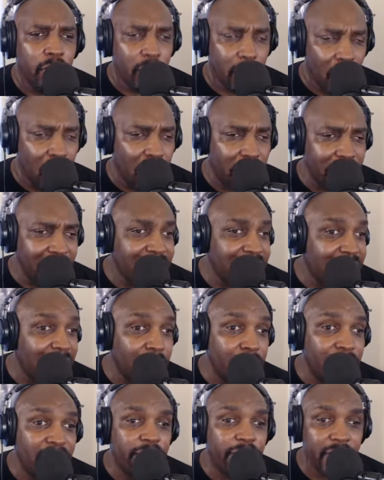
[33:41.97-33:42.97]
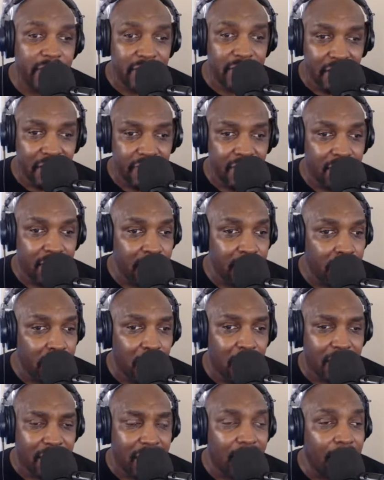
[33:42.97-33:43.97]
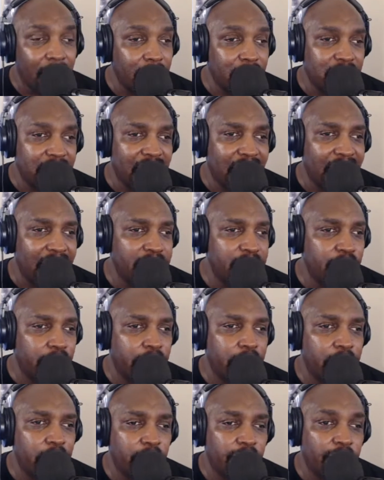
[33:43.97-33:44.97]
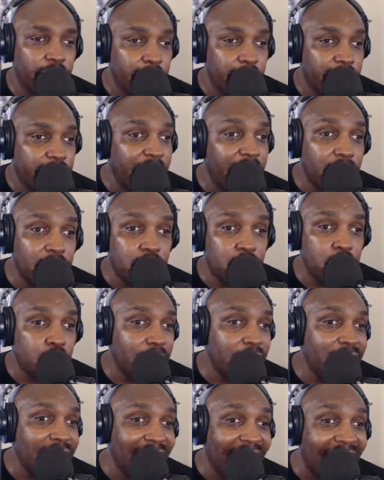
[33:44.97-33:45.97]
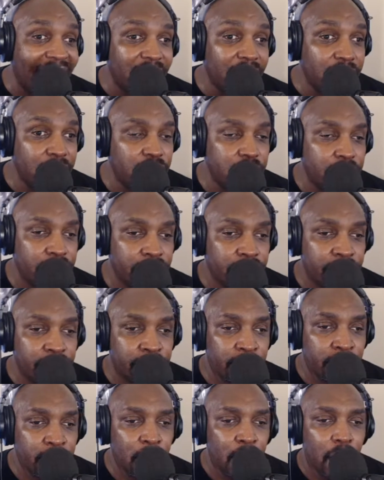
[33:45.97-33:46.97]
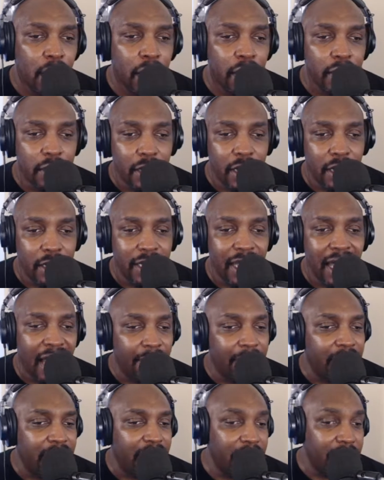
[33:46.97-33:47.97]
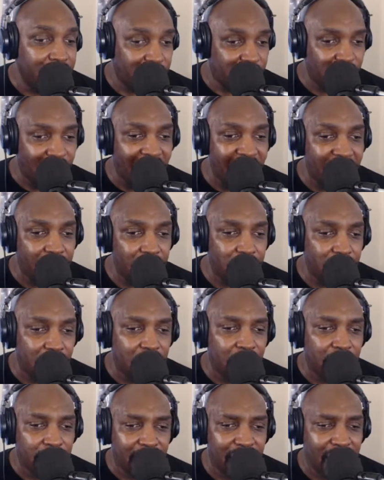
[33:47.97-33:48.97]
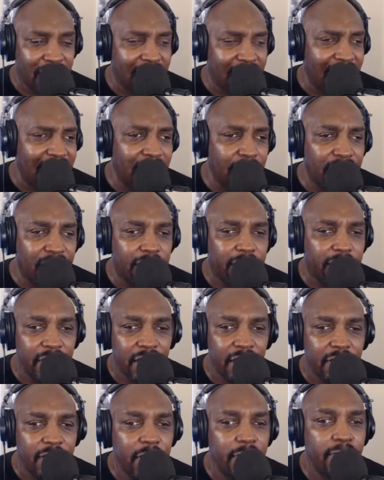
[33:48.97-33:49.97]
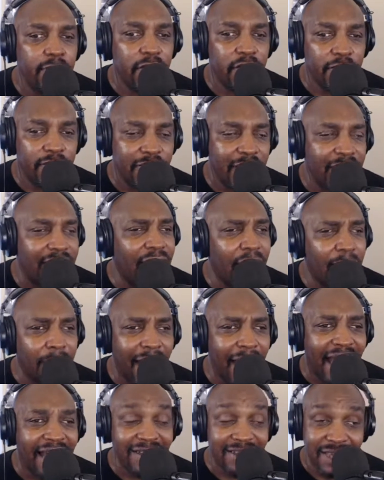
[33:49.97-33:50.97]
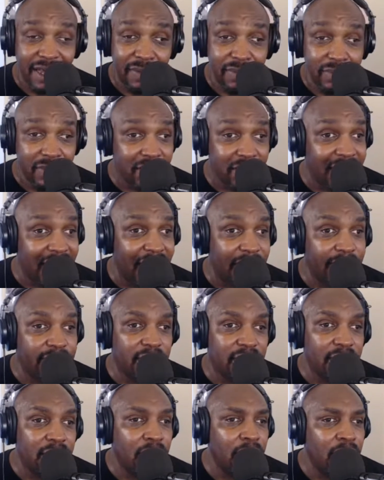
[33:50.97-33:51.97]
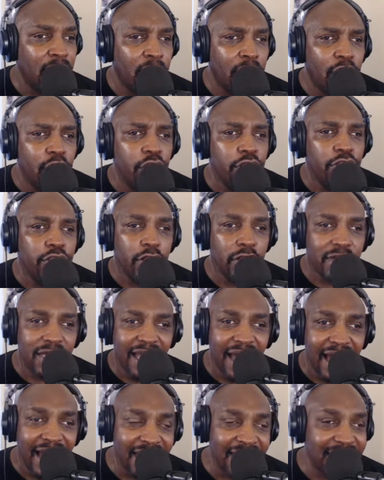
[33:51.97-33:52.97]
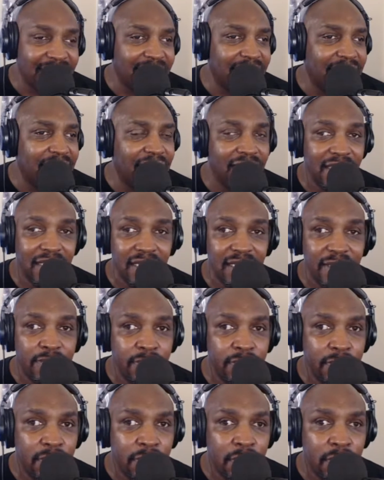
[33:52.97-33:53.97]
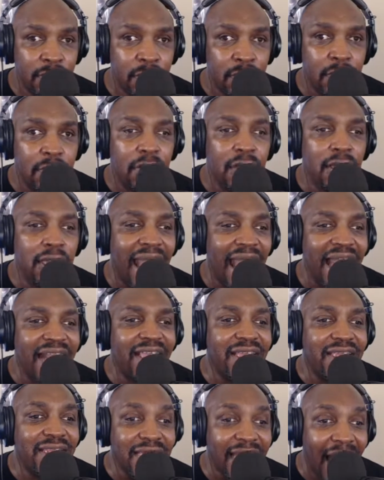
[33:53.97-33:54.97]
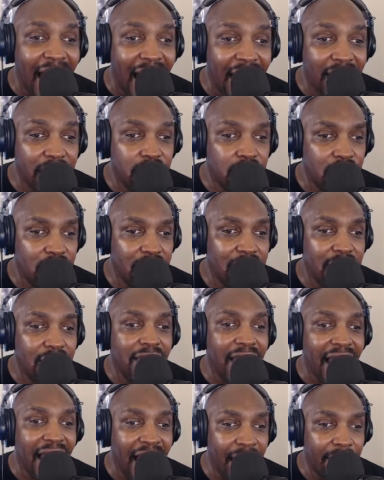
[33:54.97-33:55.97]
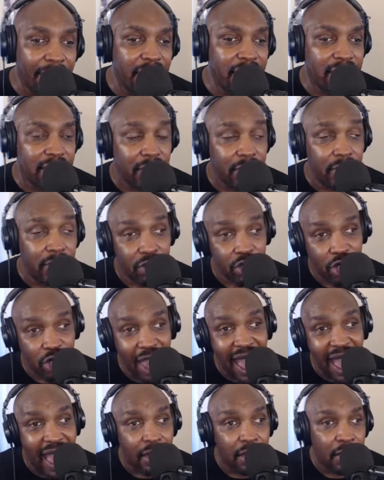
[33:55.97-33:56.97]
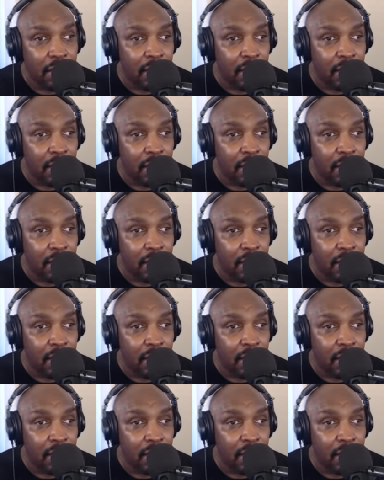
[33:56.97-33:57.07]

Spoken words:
audience can be forgiving a couple of times where if you fail to acknowledge a comment in the chat, they can be forgiving. But if they come back a couple of times and you're constantly not acknowledging comments in the chat,